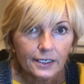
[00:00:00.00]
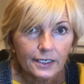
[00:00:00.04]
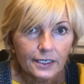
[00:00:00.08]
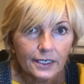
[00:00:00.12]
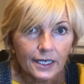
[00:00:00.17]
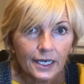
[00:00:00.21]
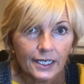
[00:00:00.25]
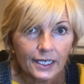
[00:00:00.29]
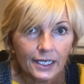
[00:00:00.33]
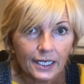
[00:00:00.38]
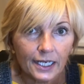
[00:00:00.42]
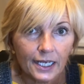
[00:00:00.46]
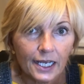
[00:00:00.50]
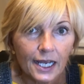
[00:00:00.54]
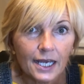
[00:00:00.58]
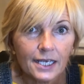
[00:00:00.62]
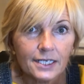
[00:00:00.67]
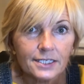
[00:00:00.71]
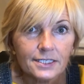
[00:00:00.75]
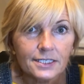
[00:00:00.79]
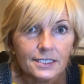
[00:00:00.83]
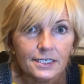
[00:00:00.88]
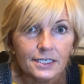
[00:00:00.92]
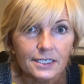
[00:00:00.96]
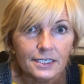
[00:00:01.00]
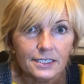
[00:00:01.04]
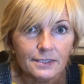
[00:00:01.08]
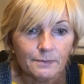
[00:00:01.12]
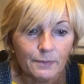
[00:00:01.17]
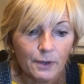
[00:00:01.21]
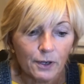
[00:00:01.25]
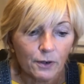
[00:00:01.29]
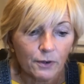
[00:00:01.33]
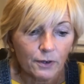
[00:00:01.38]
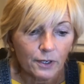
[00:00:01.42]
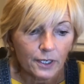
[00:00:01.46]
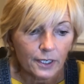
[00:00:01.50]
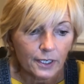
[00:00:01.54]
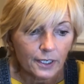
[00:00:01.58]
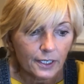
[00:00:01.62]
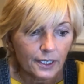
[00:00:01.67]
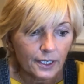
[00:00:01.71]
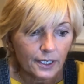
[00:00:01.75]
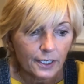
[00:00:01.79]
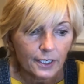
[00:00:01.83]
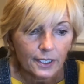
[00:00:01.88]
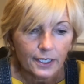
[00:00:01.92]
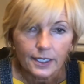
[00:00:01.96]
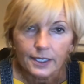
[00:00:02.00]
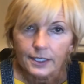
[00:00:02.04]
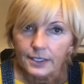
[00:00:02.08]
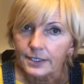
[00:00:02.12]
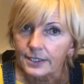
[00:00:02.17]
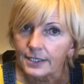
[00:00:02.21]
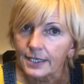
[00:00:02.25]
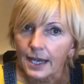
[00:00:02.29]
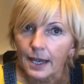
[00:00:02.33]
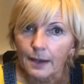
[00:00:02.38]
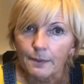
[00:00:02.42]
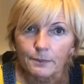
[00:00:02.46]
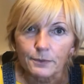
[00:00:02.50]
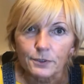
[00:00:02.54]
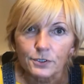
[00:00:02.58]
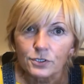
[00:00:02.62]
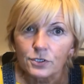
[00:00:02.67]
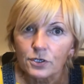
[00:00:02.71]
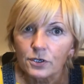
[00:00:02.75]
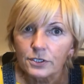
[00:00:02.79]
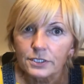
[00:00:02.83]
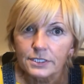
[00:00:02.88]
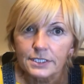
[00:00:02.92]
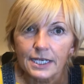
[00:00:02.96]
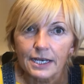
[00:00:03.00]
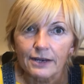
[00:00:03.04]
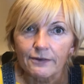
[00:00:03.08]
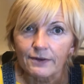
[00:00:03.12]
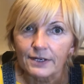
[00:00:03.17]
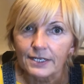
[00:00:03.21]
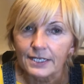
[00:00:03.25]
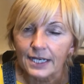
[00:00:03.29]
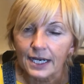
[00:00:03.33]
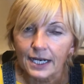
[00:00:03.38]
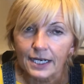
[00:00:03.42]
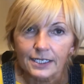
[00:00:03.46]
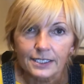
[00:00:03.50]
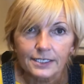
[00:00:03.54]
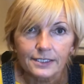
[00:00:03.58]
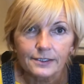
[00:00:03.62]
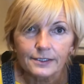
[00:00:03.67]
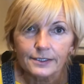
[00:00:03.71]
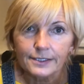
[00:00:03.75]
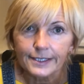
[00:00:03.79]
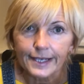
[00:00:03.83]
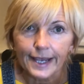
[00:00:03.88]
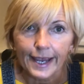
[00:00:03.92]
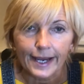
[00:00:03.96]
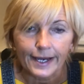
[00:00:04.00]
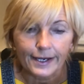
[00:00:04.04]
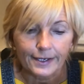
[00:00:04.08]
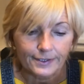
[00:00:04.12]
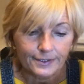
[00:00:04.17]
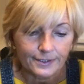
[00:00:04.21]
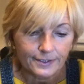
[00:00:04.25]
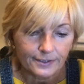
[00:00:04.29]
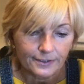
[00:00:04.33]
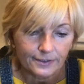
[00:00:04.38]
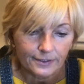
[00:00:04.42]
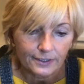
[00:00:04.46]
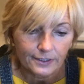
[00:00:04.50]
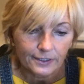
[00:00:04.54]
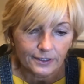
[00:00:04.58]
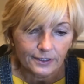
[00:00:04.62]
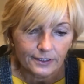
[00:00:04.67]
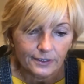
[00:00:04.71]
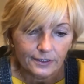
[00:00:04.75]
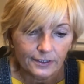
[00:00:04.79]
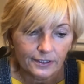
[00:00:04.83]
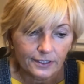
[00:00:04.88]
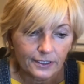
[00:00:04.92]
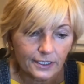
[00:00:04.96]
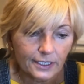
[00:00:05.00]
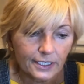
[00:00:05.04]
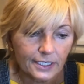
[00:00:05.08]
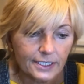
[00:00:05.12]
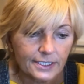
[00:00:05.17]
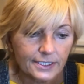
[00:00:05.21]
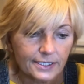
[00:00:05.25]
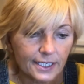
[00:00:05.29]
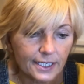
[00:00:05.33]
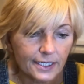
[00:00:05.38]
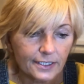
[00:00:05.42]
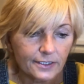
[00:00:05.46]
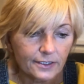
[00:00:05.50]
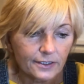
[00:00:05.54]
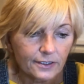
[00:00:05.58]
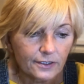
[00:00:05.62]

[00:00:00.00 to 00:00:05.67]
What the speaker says: And at last he spoke. Them's not pterodactyl's eggs, he said.